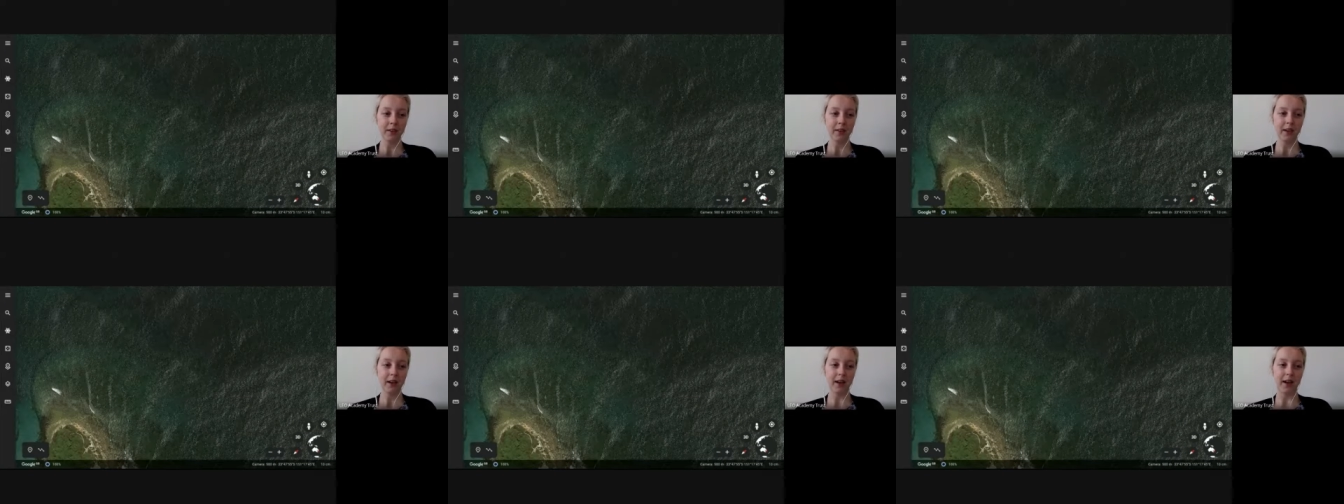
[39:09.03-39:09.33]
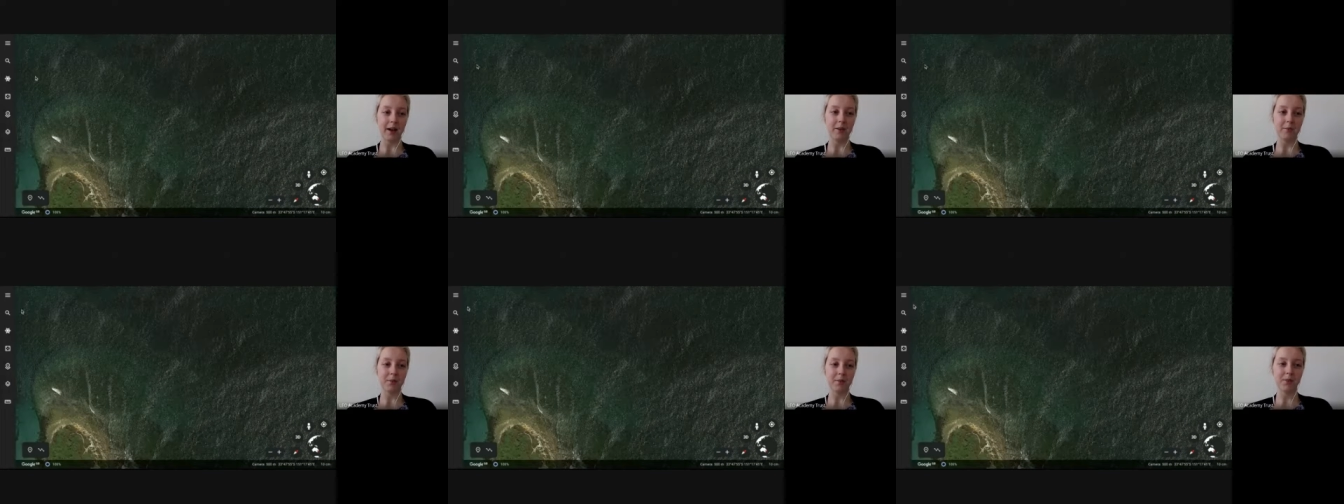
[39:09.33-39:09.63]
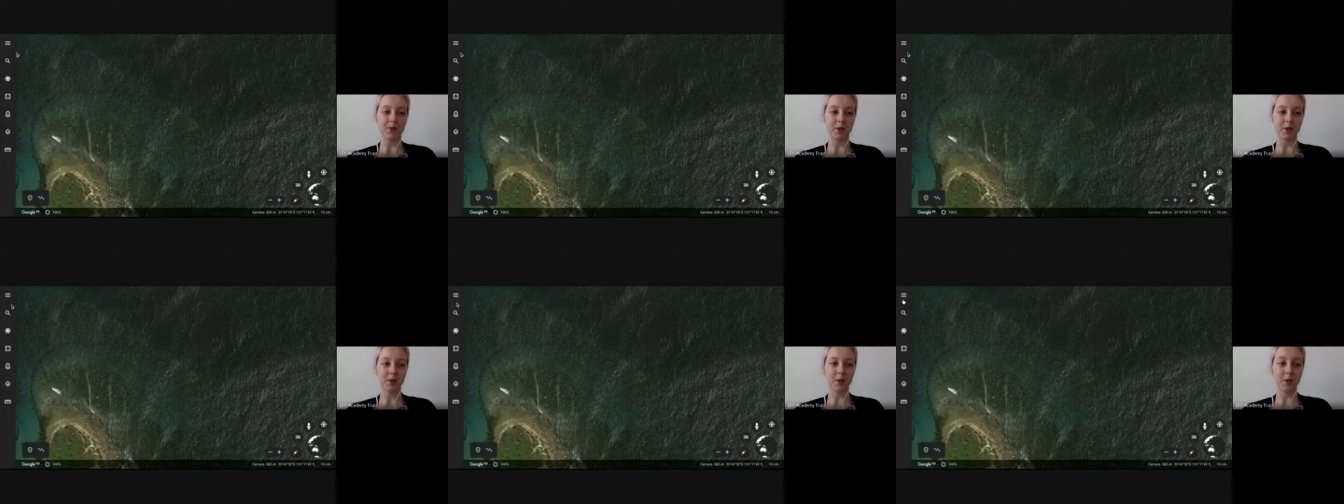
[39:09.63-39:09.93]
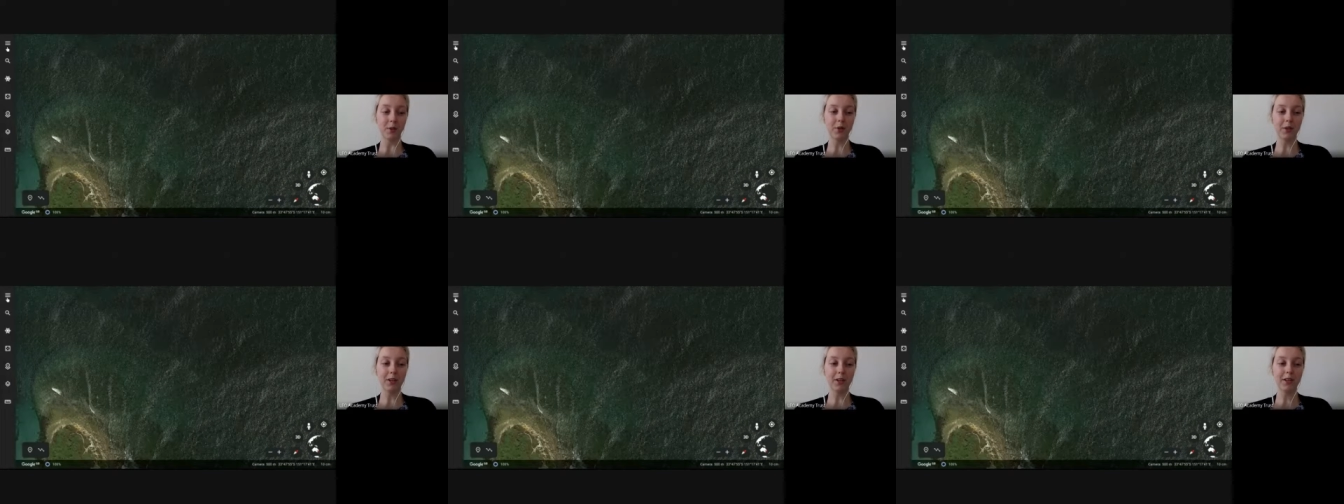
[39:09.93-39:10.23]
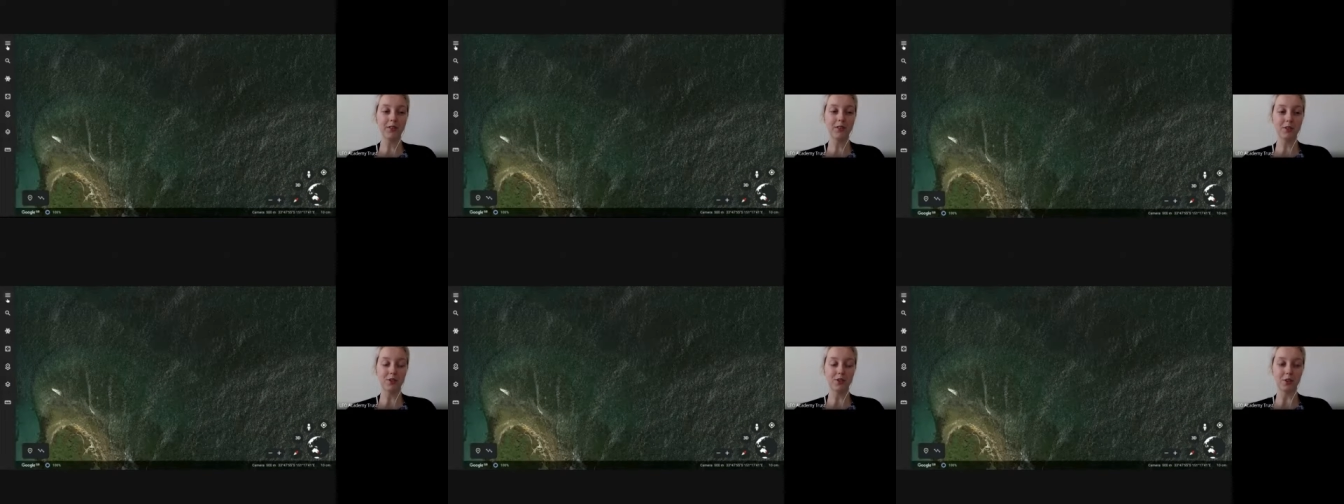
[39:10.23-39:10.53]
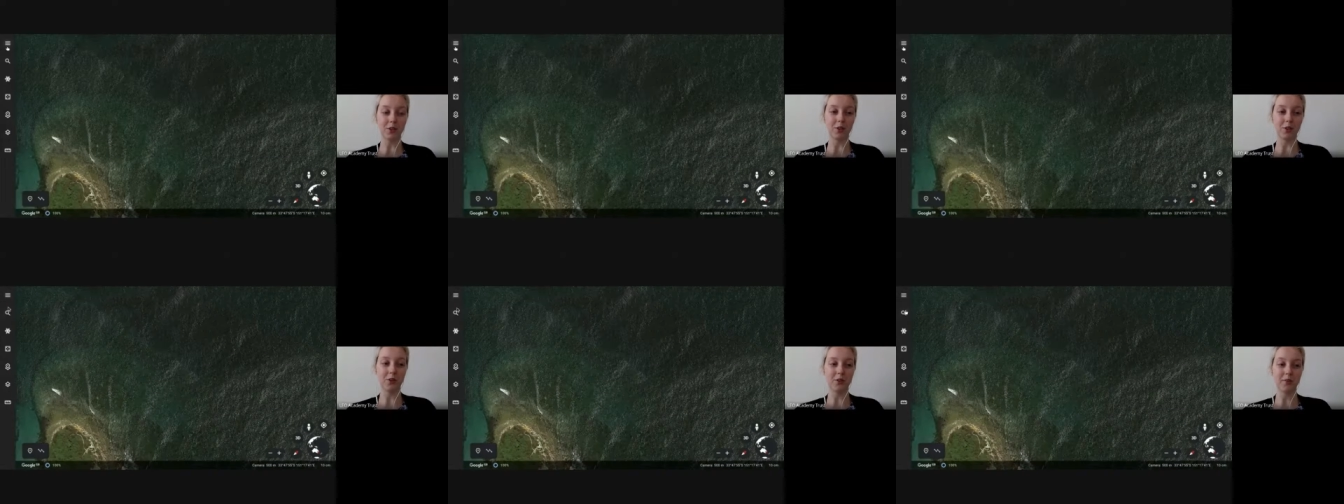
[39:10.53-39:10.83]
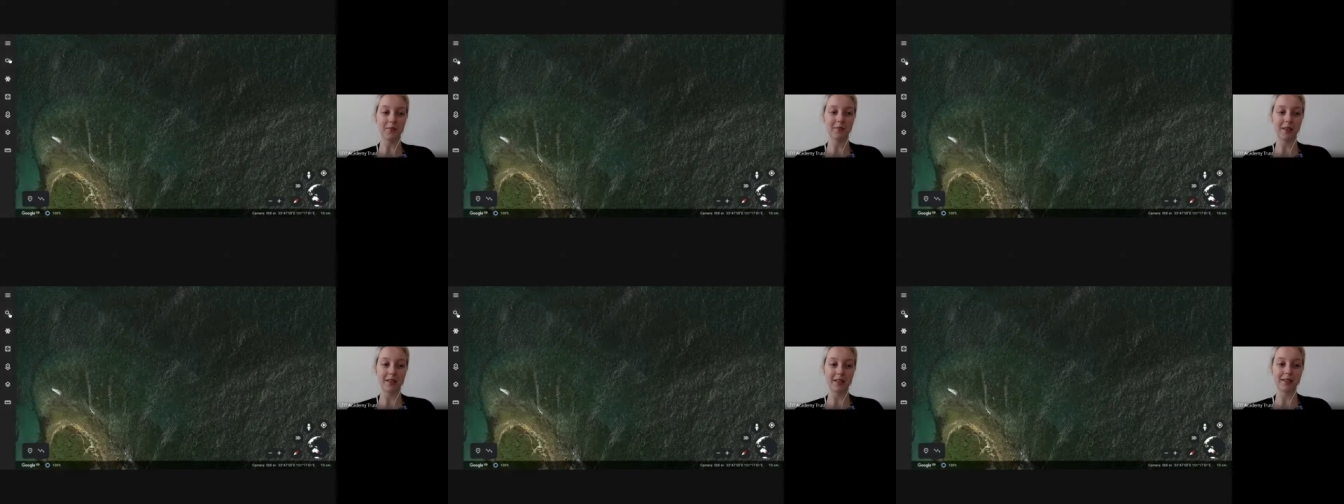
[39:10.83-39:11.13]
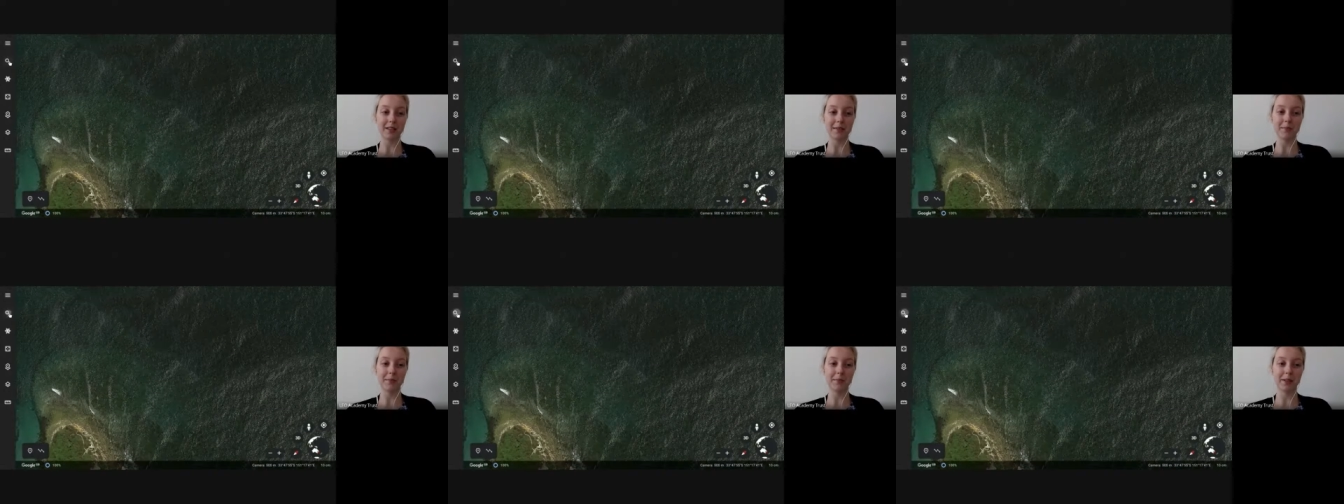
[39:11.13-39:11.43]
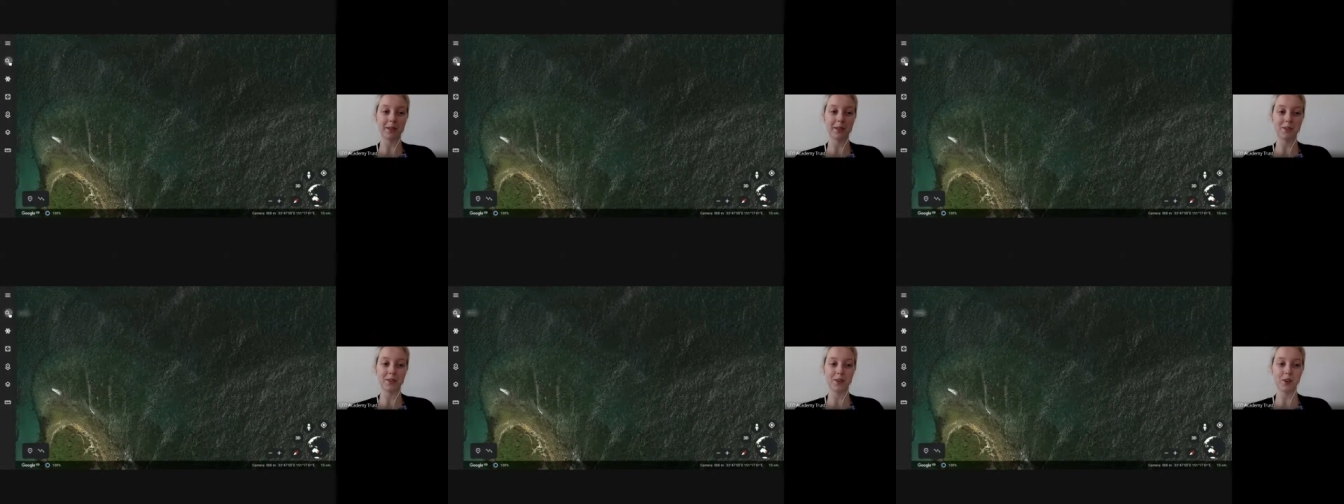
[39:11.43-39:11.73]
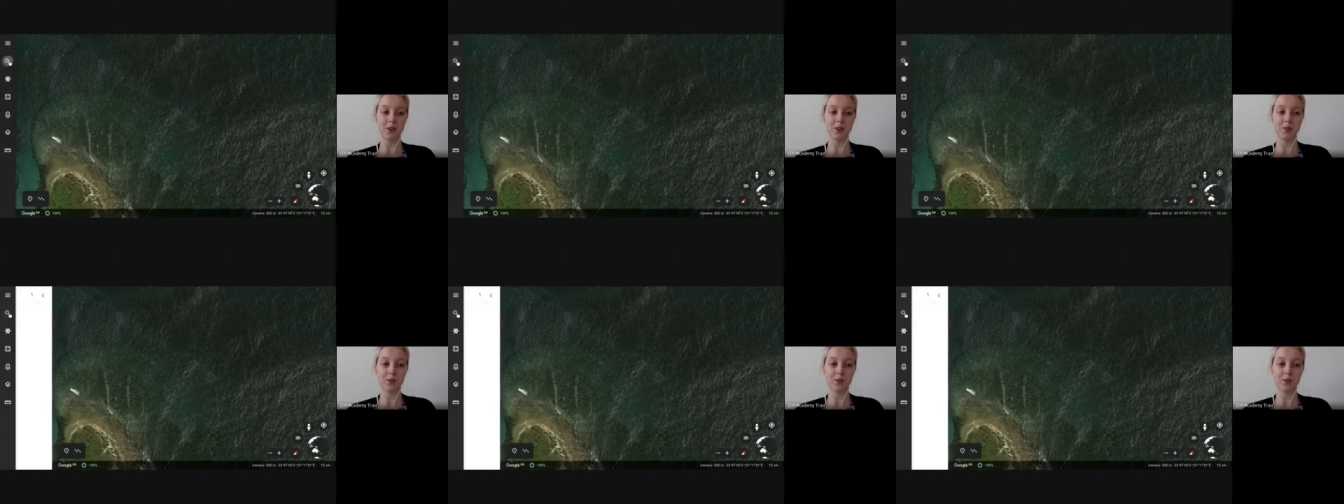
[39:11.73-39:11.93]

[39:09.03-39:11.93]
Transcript: Um, so, all you need to do is simply search